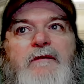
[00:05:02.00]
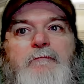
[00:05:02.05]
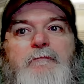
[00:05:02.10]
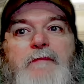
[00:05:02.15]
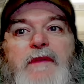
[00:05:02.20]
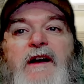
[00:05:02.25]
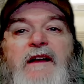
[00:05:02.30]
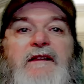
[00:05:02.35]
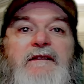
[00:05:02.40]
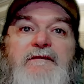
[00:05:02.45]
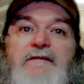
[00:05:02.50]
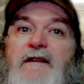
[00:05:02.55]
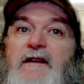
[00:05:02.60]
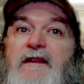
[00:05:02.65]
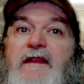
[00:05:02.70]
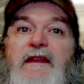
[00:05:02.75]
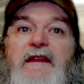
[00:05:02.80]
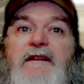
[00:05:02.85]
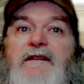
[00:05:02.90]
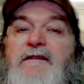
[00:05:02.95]
But
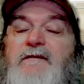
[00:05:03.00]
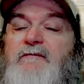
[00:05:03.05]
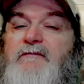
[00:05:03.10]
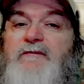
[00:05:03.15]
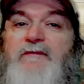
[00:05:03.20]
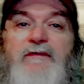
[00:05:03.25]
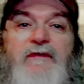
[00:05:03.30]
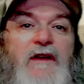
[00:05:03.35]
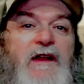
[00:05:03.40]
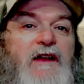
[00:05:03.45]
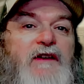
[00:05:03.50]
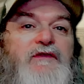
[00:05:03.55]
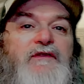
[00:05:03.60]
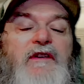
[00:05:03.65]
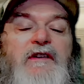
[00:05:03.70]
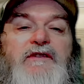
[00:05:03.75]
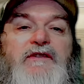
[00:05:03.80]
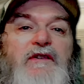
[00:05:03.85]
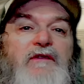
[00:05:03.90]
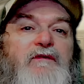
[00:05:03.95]
again,
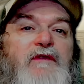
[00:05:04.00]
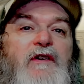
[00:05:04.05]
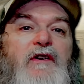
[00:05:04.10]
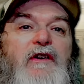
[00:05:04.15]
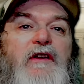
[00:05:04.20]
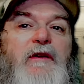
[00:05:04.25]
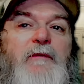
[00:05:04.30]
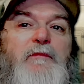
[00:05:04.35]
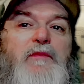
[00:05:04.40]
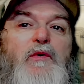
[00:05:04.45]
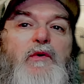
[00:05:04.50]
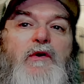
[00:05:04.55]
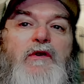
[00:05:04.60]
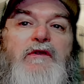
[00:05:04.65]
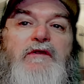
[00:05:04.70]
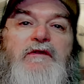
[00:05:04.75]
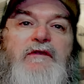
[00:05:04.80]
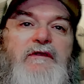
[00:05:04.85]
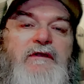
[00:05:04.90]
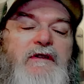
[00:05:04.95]
flashlights are very
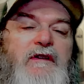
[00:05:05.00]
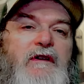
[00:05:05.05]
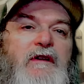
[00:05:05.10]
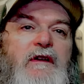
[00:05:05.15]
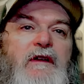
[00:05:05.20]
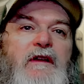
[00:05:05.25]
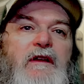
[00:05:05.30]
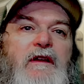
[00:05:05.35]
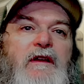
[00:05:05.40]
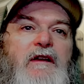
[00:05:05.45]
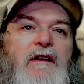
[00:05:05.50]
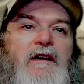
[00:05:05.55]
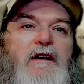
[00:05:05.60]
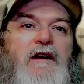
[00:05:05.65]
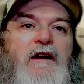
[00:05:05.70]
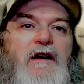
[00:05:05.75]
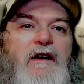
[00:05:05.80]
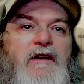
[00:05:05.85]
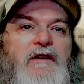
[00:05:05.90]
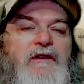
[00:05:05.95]
important.
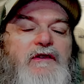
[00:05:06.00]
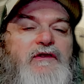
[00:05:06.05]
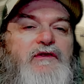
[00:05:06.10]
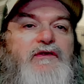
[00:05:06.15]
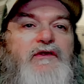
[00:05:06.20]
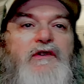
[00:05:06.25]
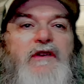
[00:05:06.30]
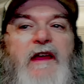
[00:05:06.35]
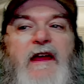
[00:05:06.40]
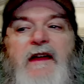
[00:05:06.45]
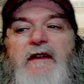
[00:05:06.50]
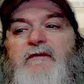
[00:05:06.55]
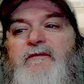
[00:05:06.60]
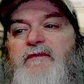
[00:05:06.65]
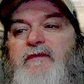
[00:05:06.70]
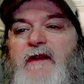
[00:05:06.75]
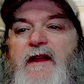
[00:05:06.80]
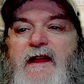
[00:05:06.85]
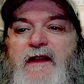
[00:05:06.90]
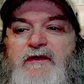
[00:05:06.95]
You should have
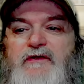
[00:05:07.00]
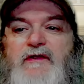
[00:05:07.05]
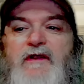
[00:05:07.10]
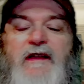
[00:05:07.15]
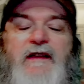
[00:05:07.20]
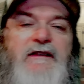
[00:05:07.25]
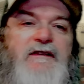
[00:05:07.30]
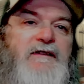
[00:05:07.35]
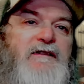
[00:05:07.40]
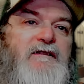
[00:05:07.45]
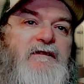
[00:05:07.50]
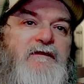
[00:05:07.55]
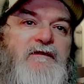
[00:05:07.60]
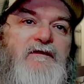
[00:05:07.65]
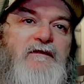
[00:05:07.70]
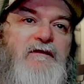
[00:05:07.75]
flashlights,